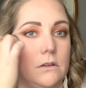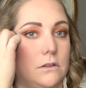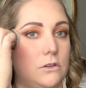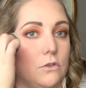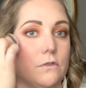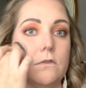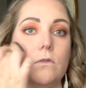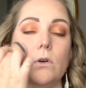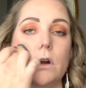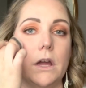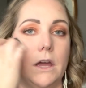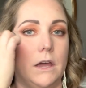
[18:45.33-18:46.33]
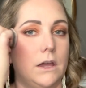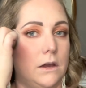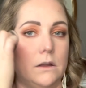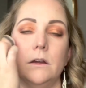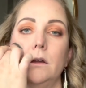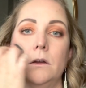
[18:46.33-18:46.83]
your
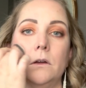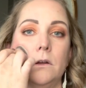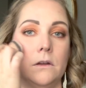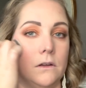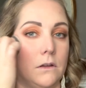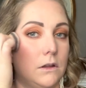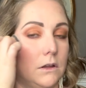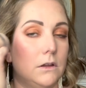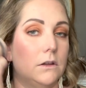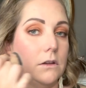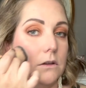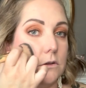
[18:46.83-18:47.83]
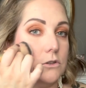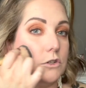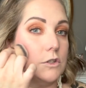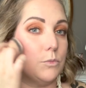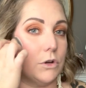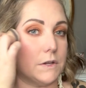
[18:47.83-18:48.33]
forehead,
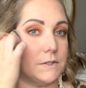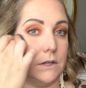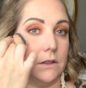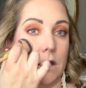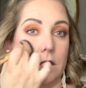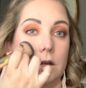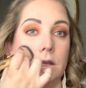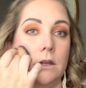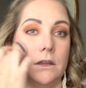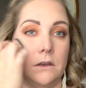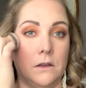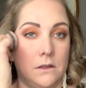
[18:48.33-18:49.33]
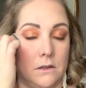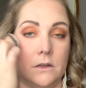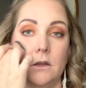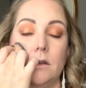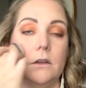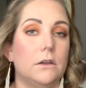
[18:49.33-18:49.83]
just pressing that in.
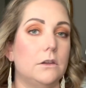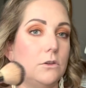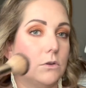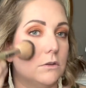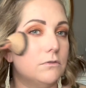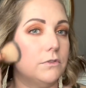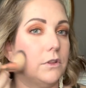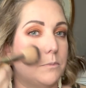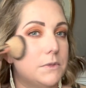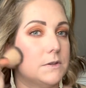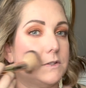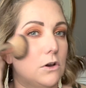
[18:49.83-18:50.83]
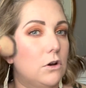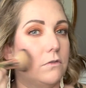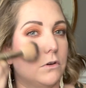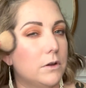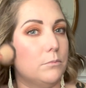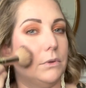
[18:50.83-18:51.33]
You can flip this
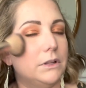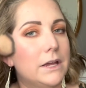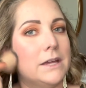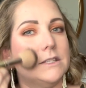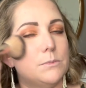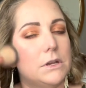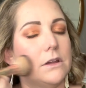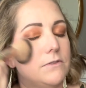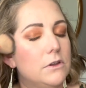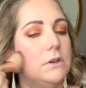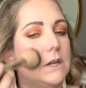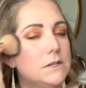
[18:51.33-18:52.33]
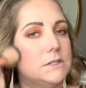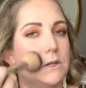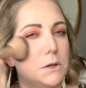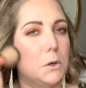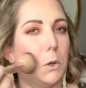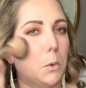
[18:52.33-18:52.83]
over and blend a bit if you need
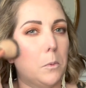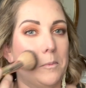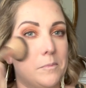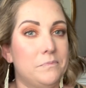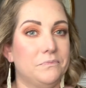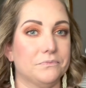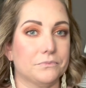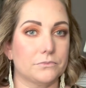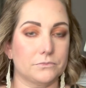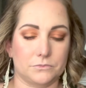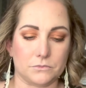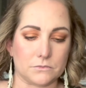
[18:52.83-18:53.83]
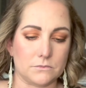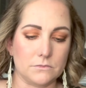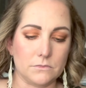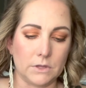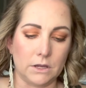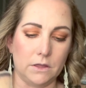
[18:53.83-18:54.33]
to.
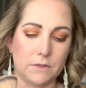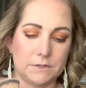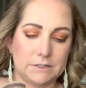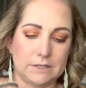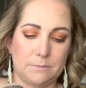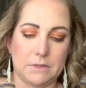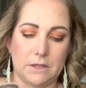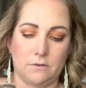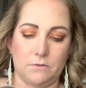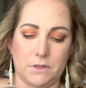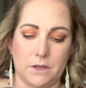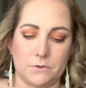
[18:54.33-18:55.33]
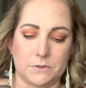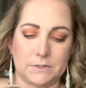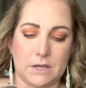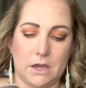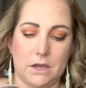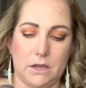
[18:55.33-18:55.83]
And then same thing for the other
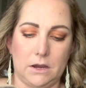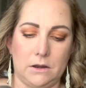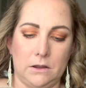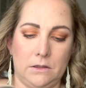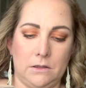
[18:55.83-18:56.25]
side.